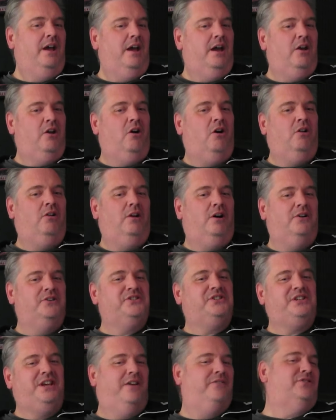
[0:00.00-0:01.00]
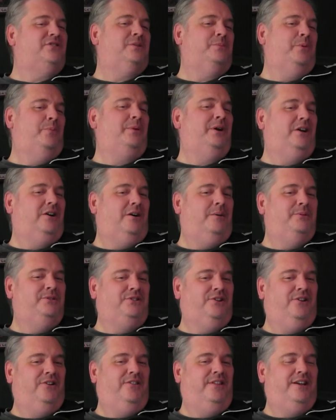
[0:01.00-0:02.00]
And I'll I'll save some of my
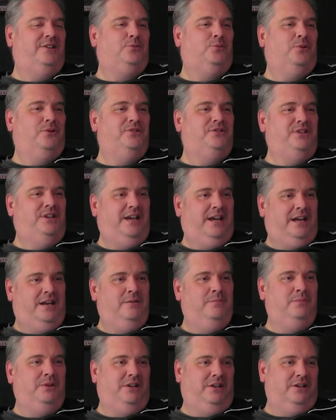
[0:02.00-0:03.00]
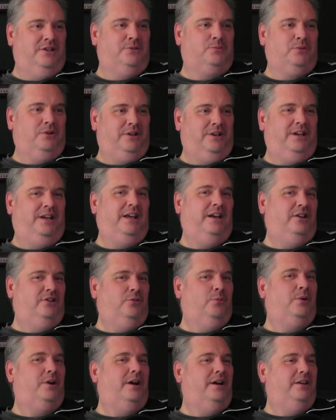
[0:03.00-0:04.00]
commentary on that towards the end because we're going to get
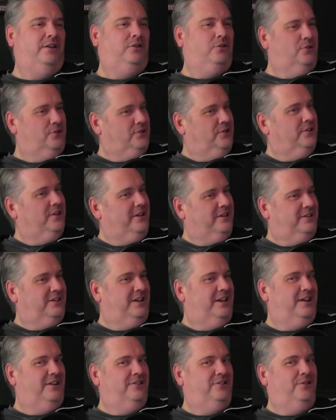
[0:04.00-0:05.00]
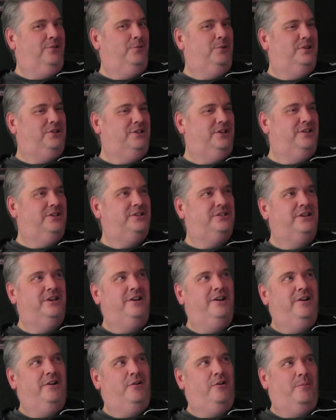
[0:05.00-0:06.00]
into what I usually like to get into, which is
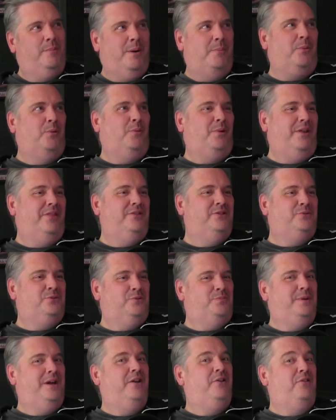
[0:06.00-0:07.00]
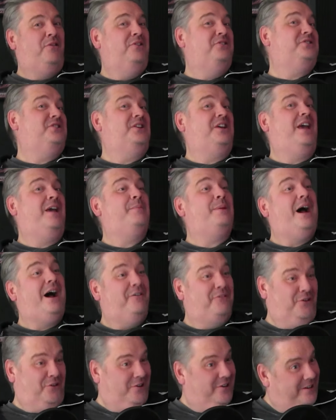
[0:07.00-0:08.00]
remember when this was made and things that came
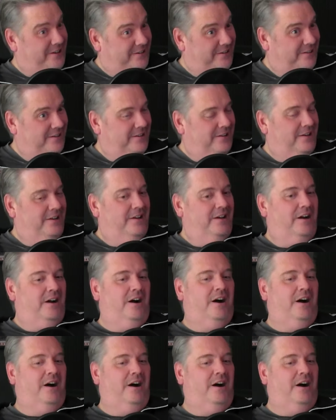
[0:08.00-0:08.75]
after it. Right.